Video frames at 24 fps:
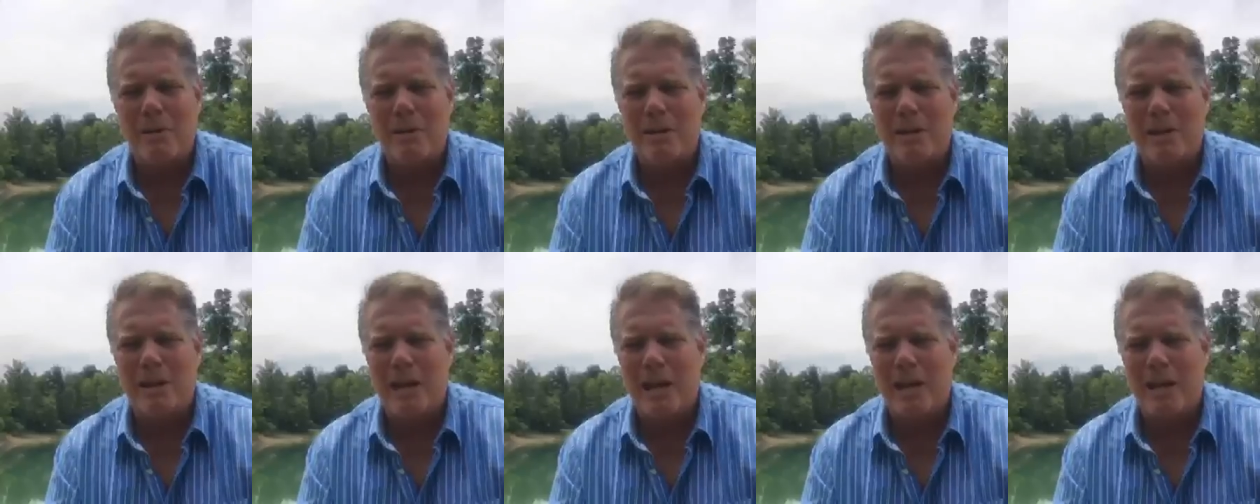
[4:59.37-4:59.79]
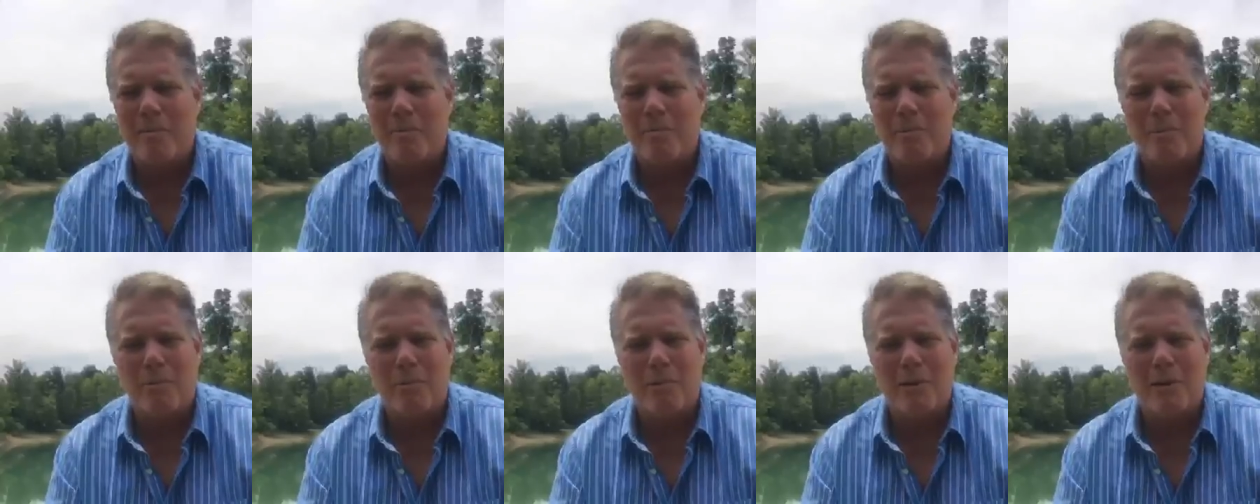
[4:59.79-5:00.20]
and the
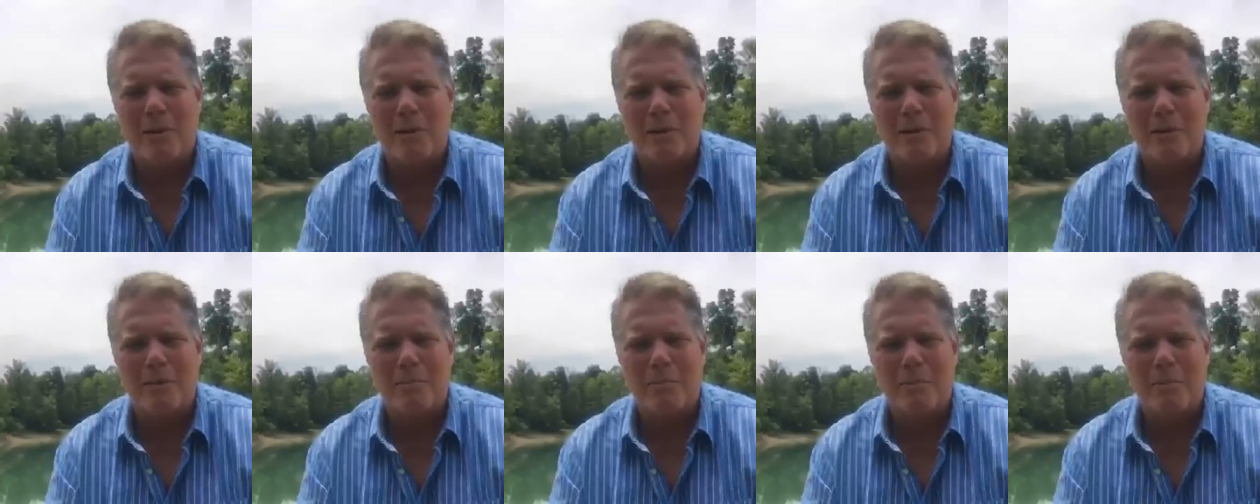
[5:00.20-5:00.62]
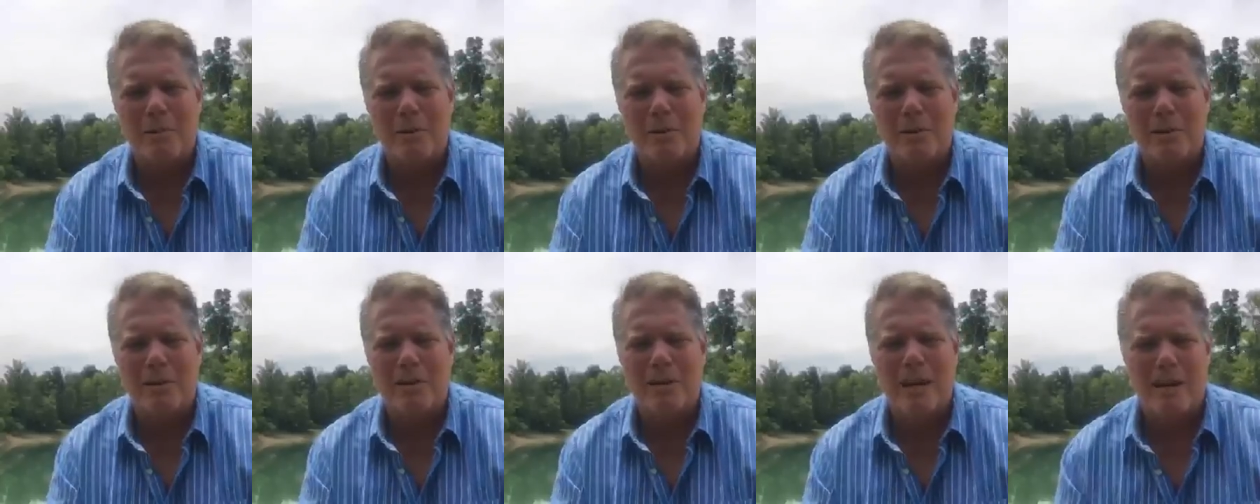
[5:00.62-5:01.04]
outpouring of
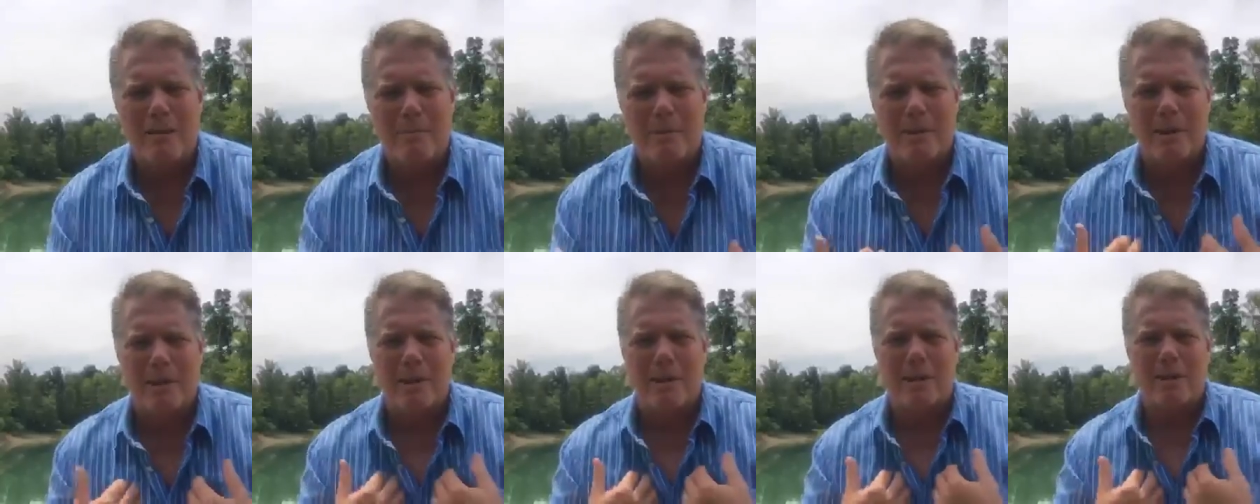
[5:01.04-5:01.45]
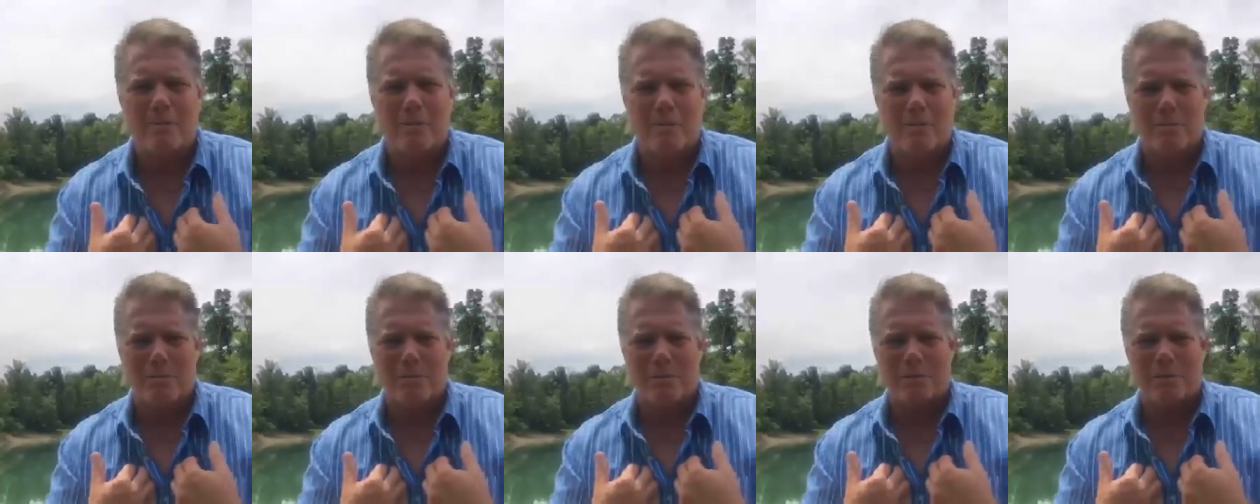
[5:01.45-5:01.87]
support that's happened in our
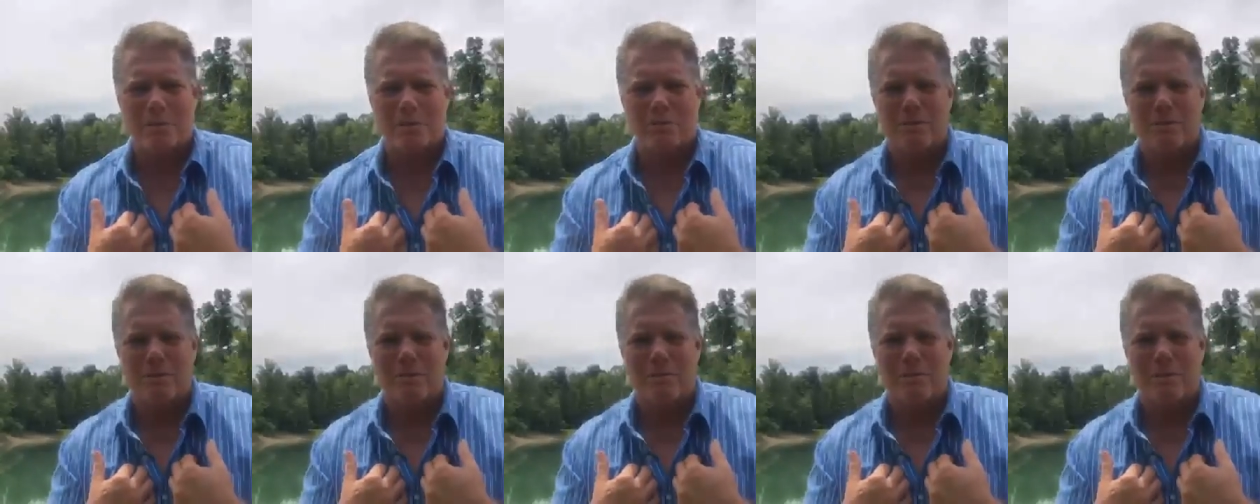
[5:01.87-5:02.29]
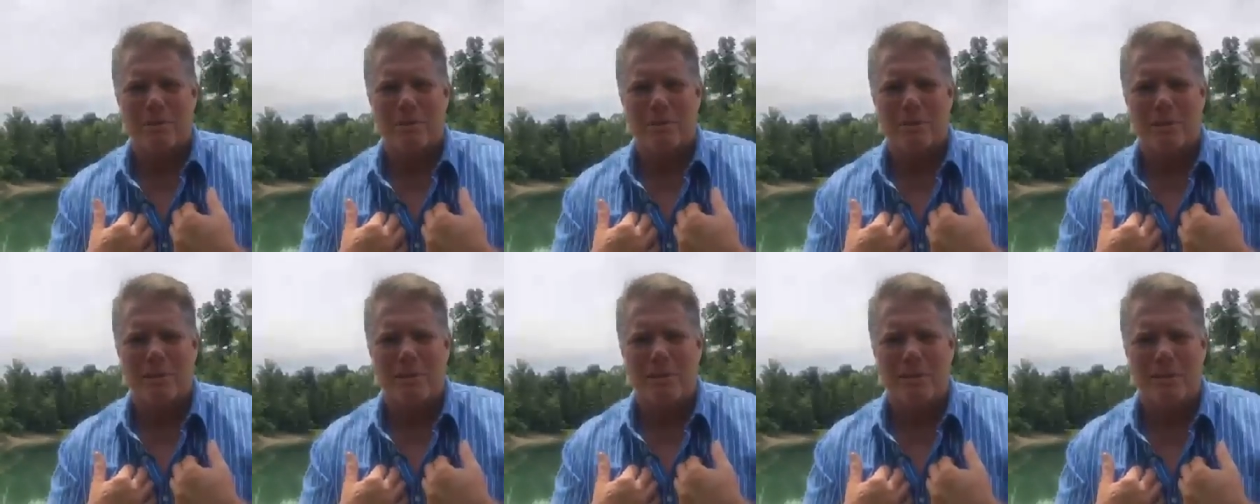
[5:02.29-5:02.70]
own personal
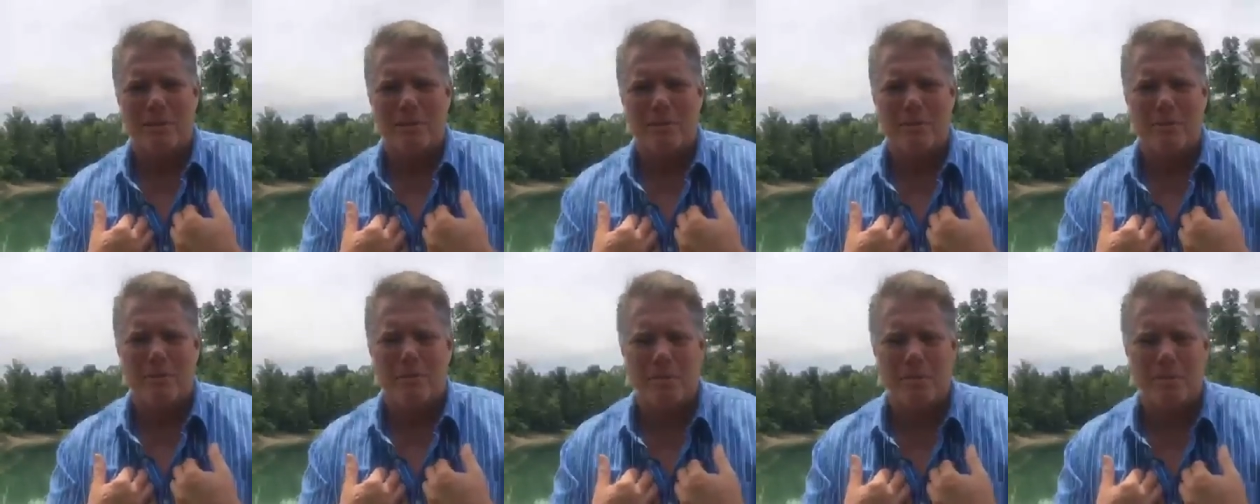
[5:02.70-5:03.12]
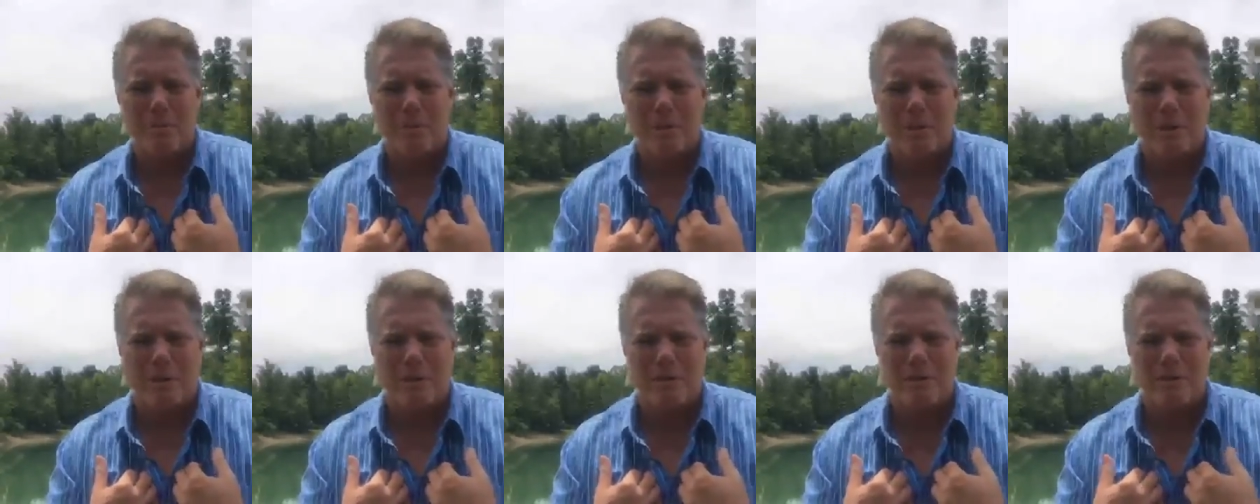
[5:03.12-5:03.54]
community, you know, through the
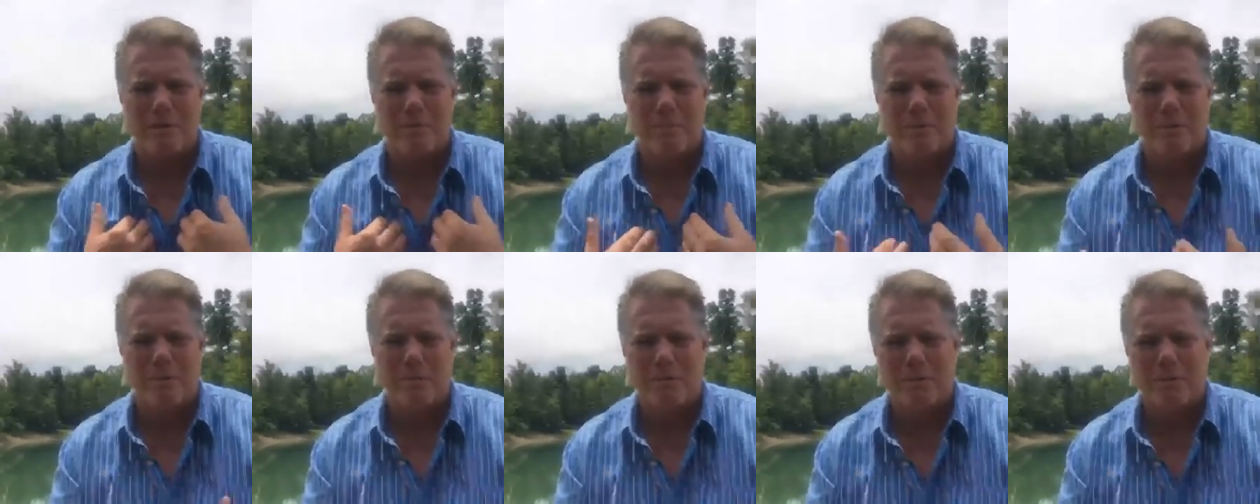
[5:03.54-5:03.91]
prayers and well